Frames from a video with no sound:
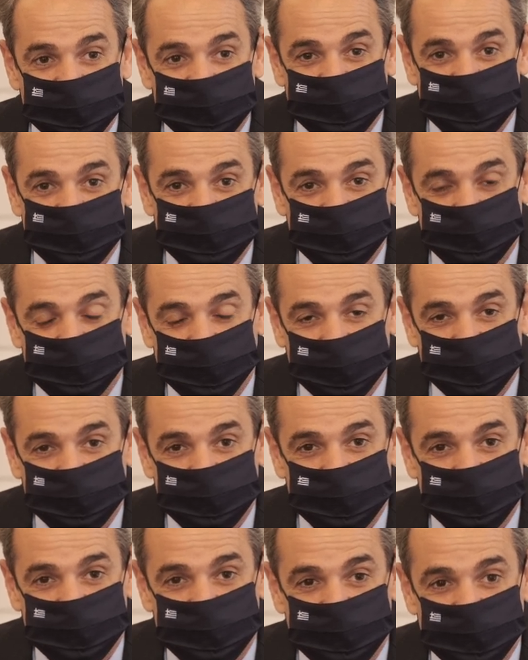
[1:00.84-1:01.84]
is the fact
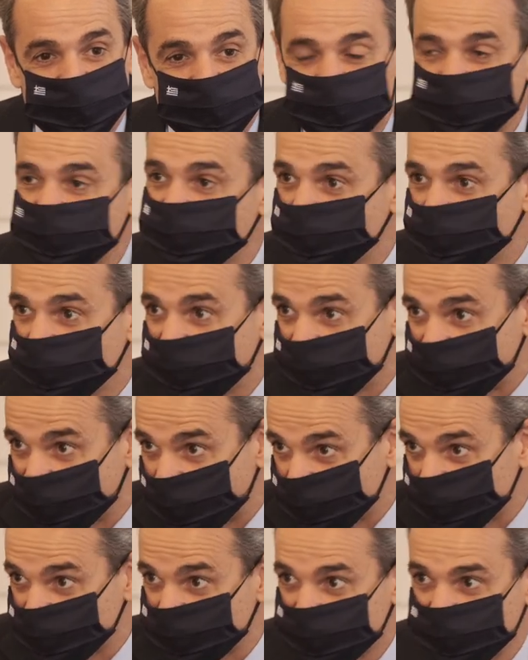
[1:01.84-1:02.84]
that since we
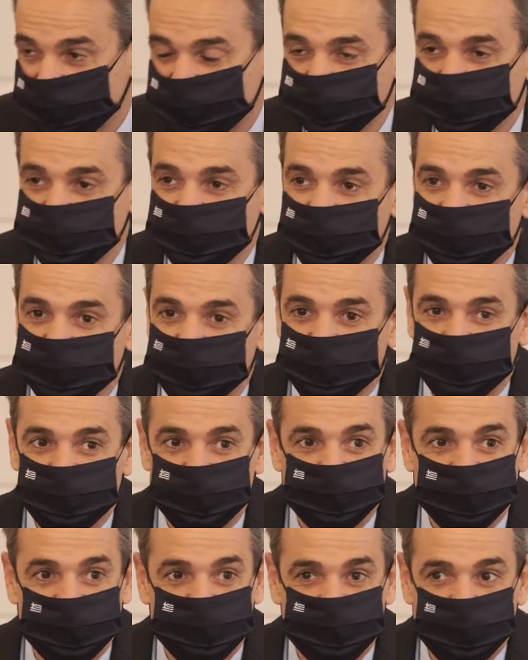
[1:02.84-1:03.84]
announced
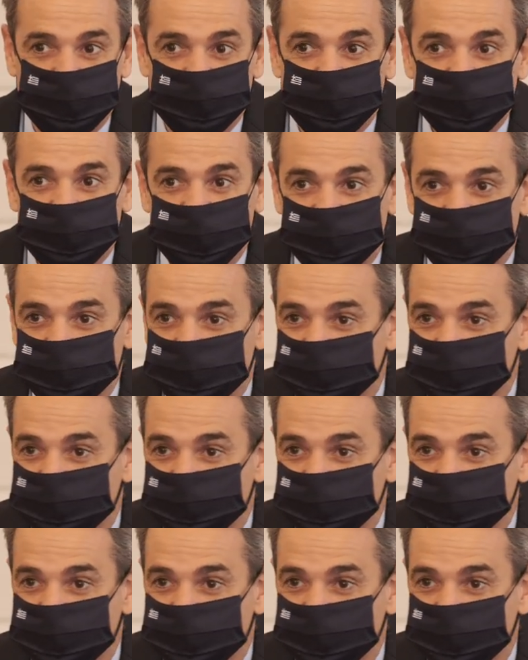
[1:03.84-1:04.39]
the measure, we have